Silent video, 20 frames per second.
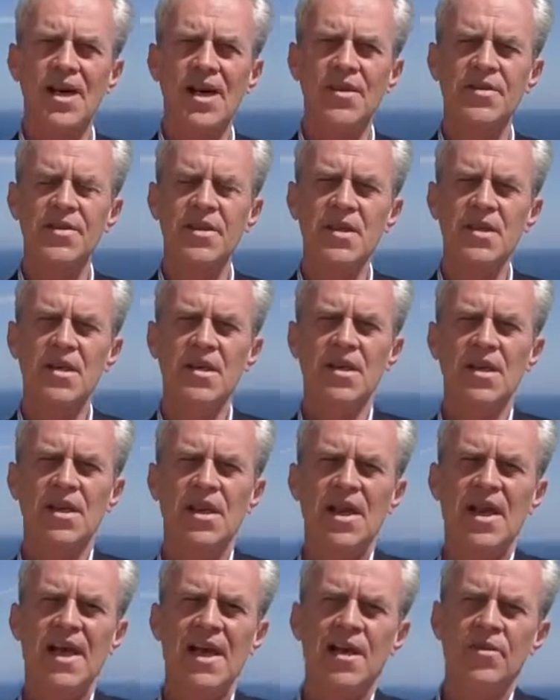at
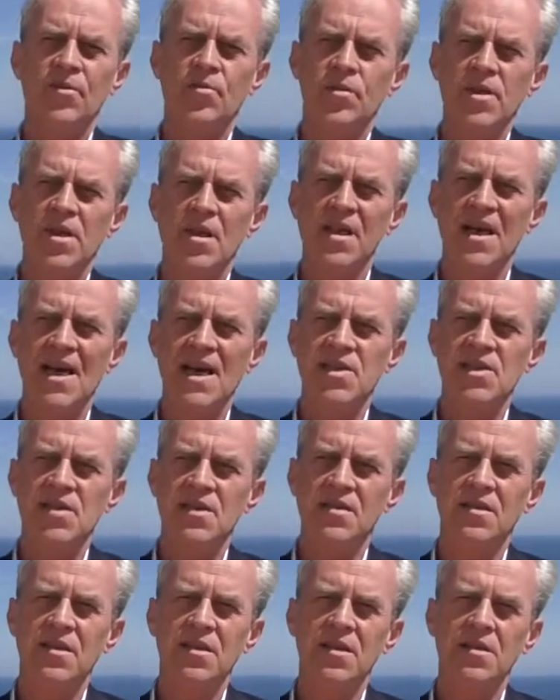and realize
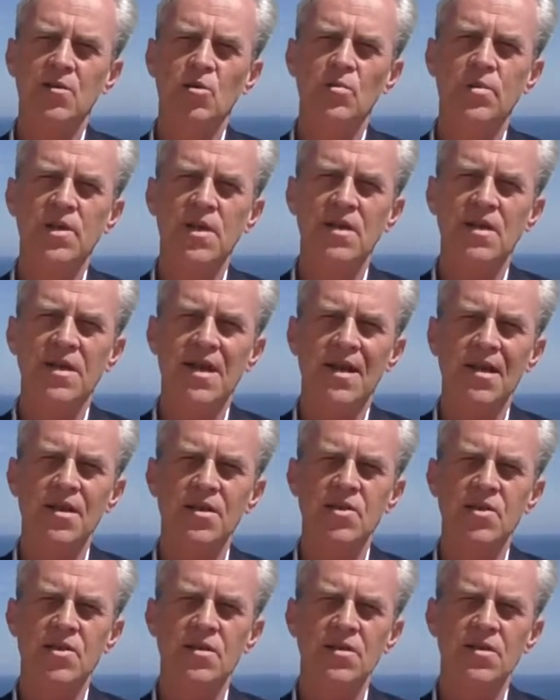that they need to be
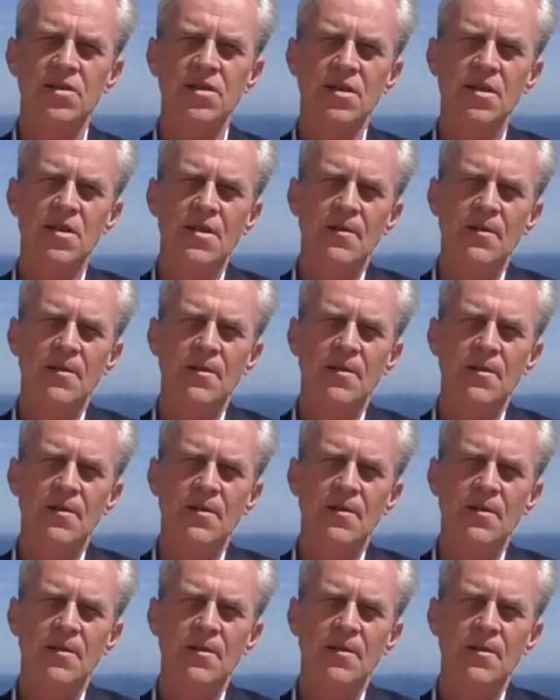intelligent